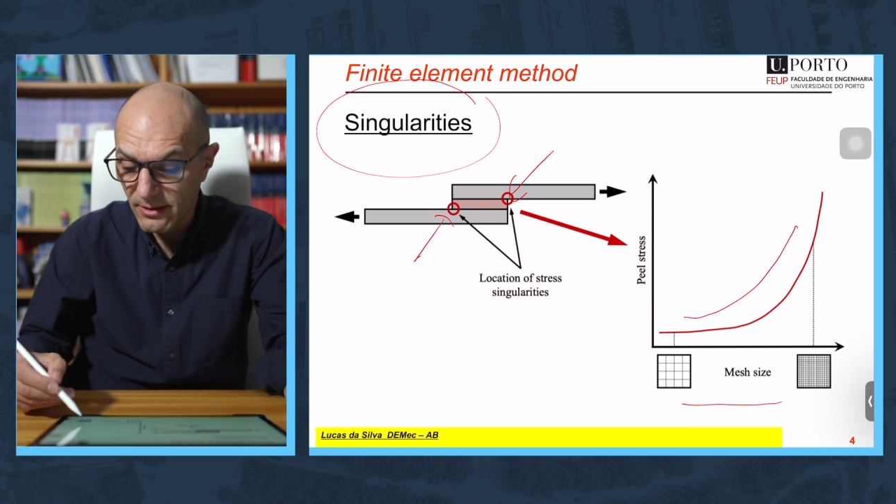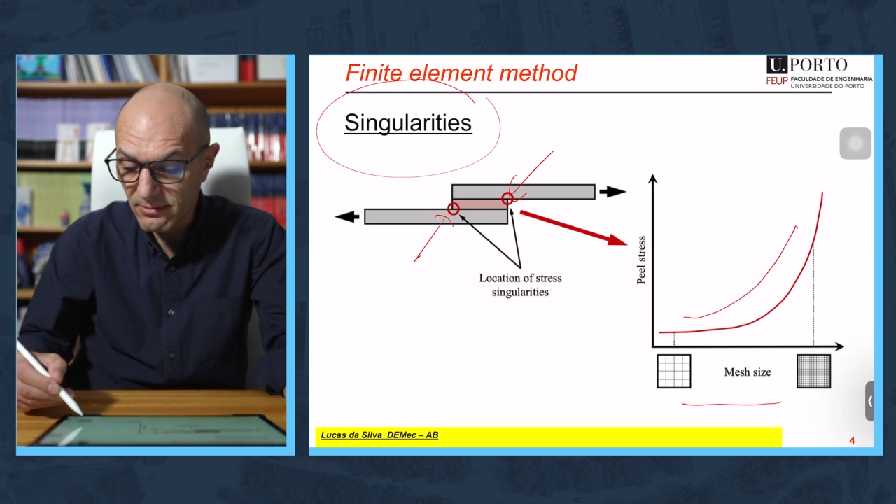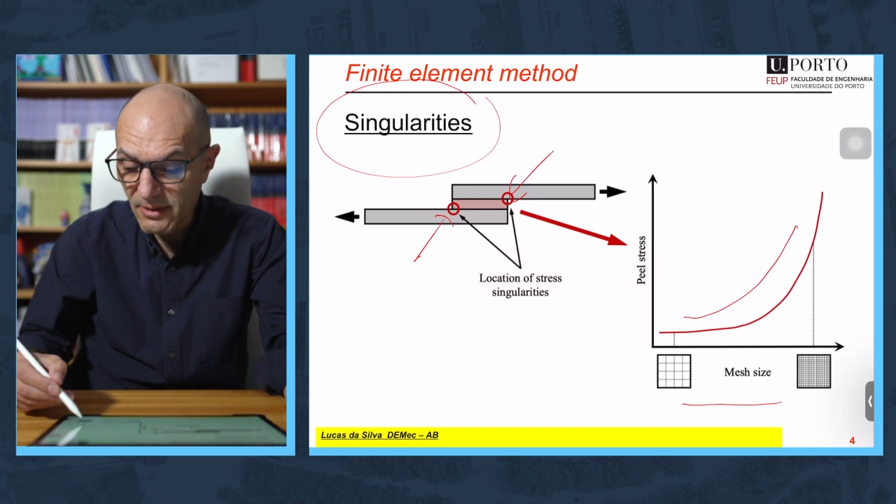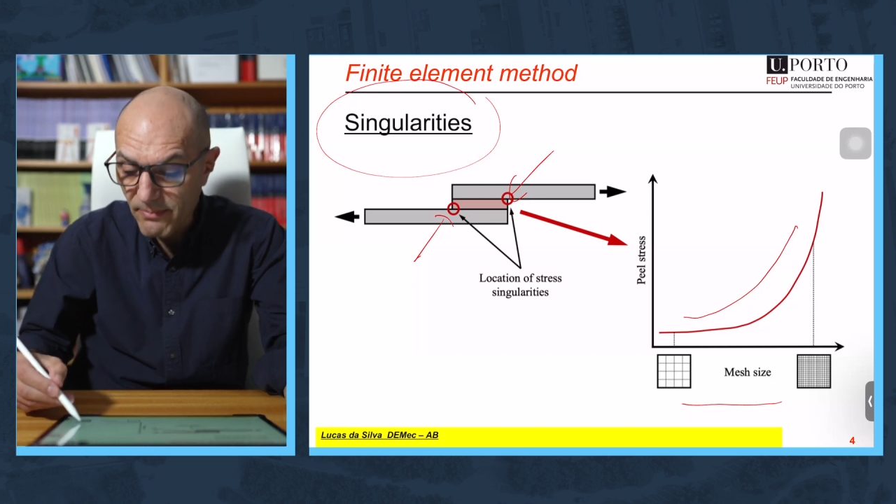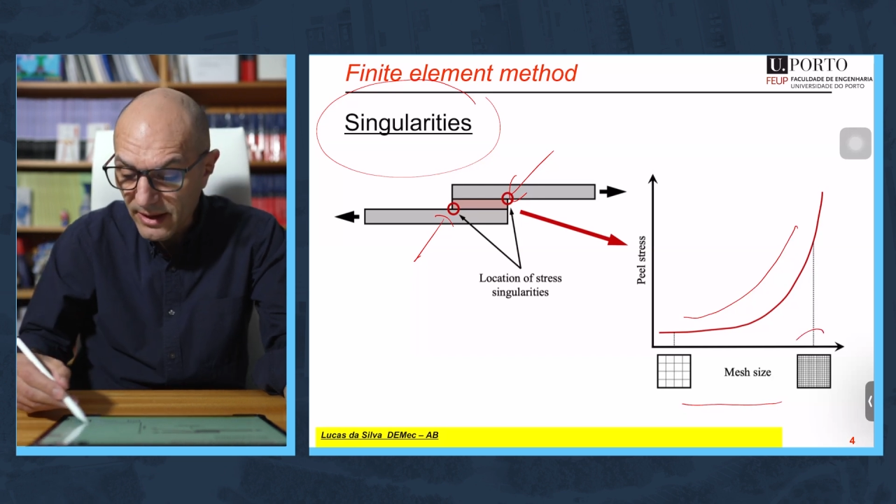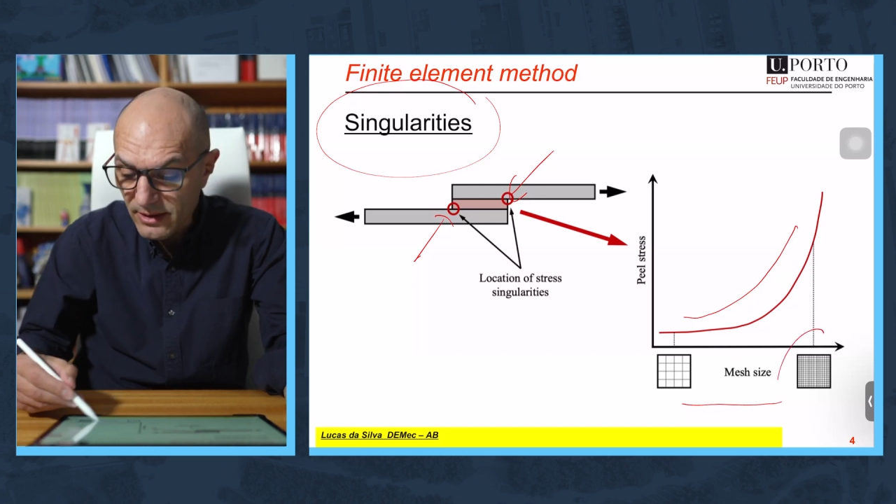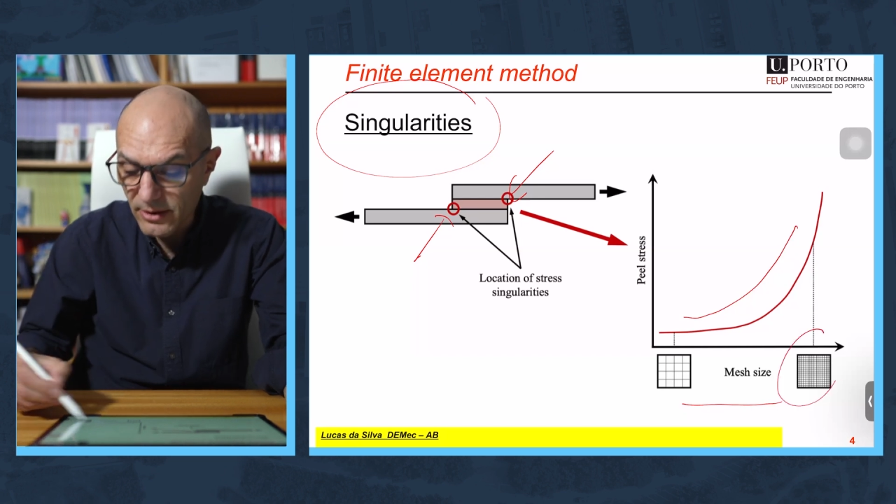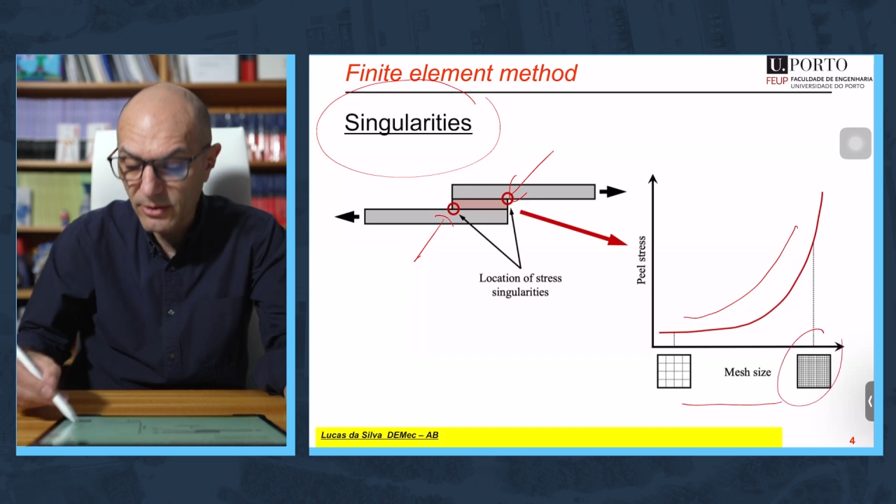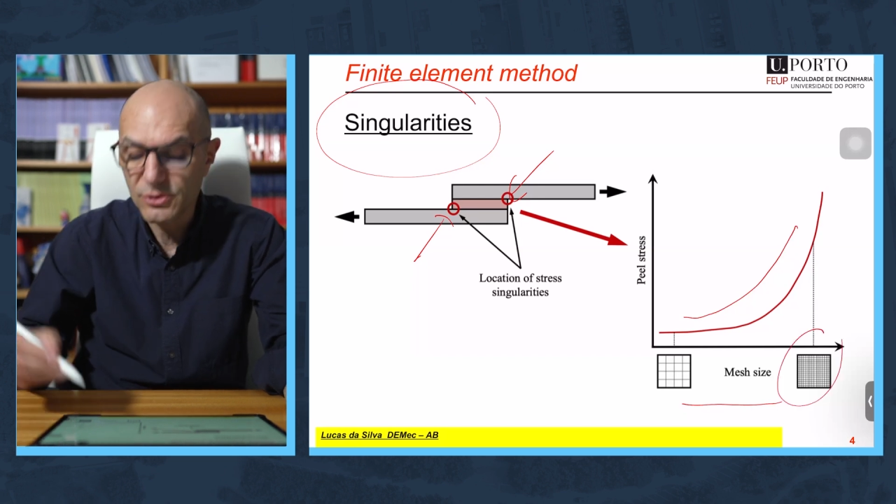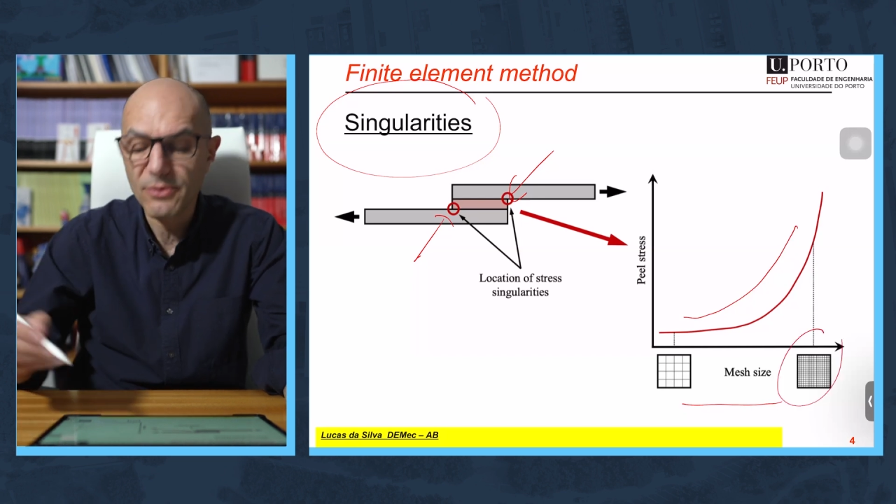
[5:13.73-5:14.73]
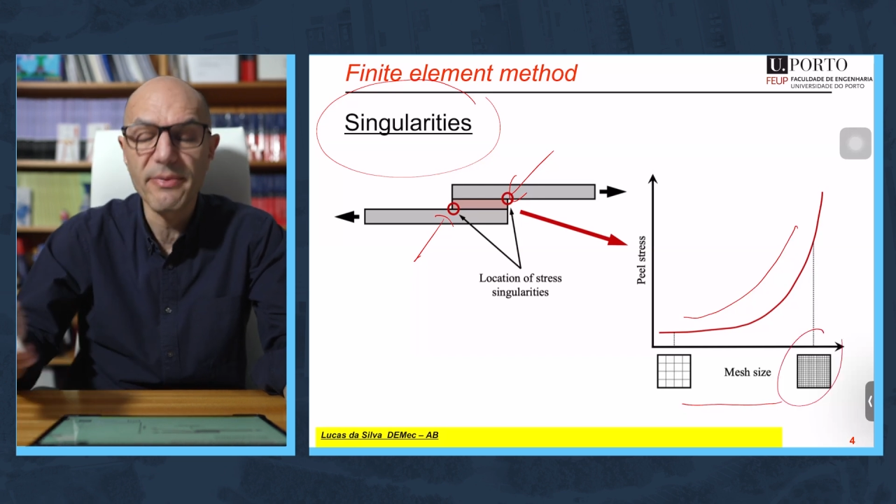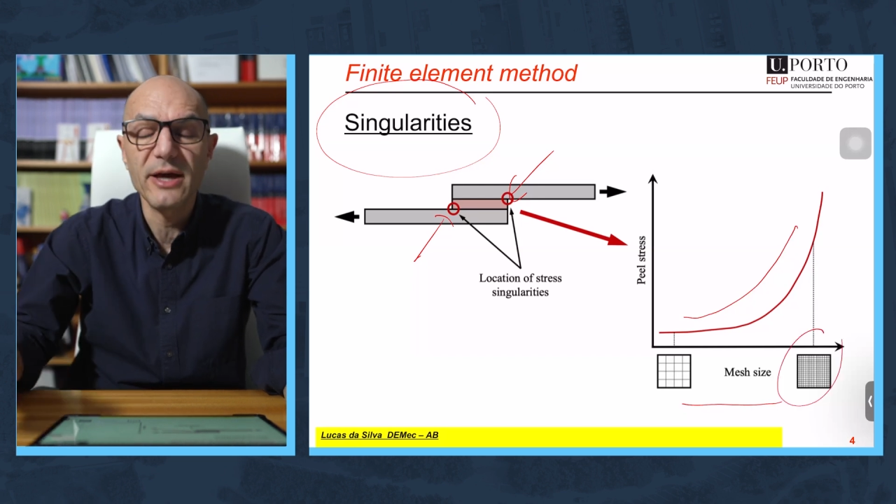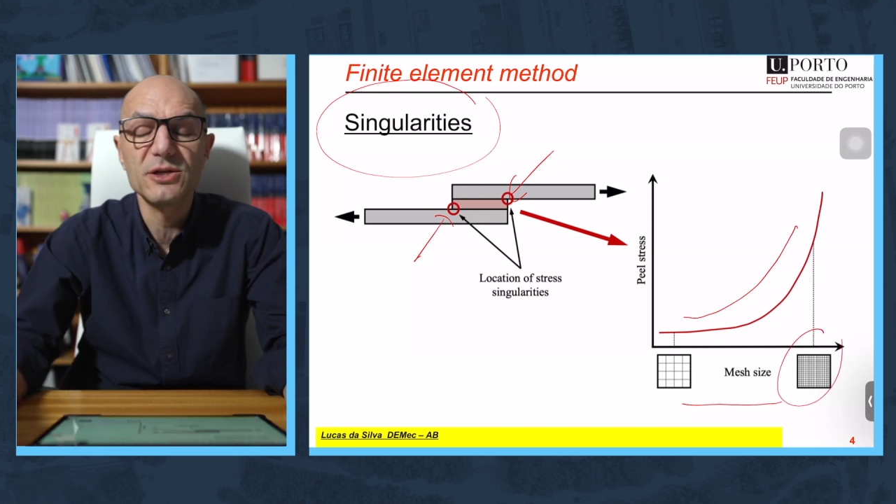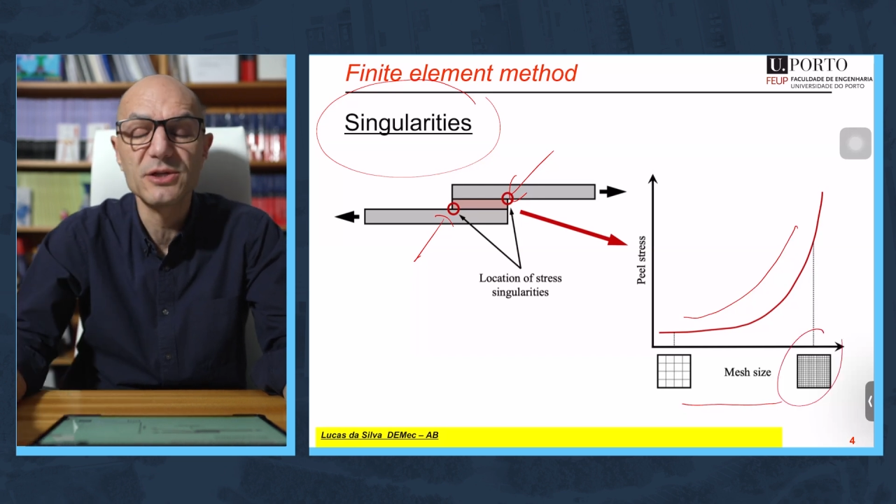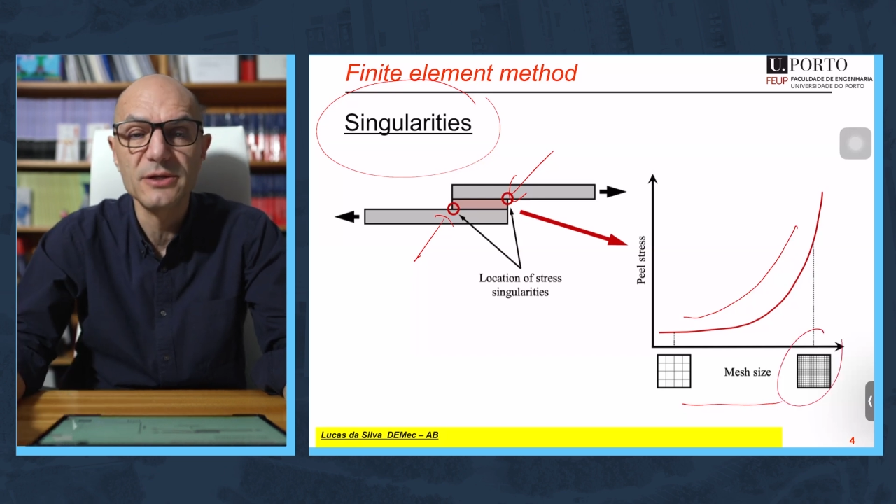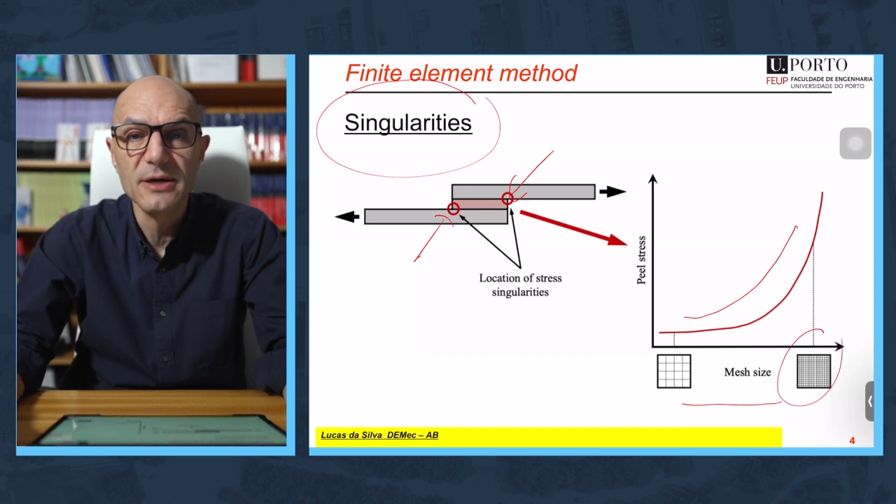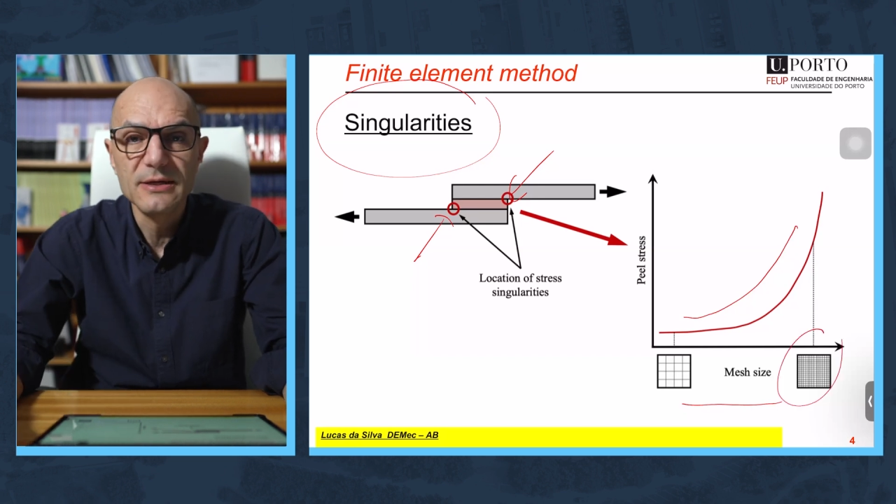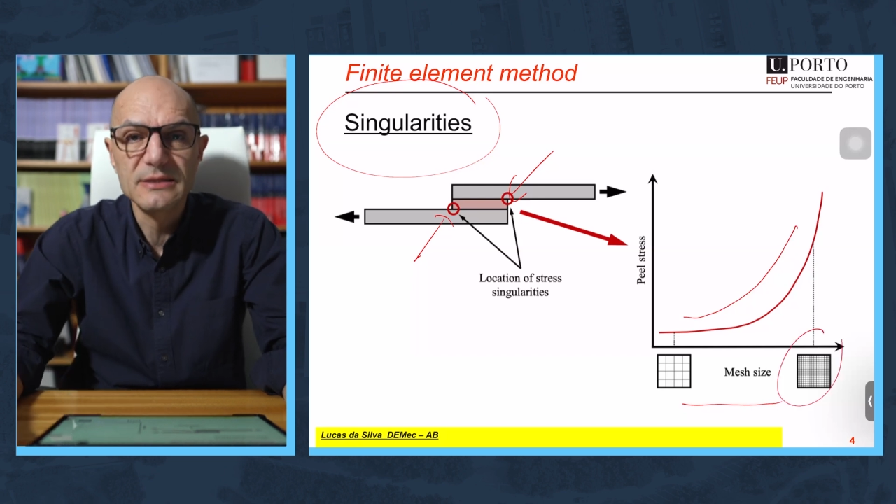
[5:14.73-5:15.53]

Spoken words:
depending on the mesh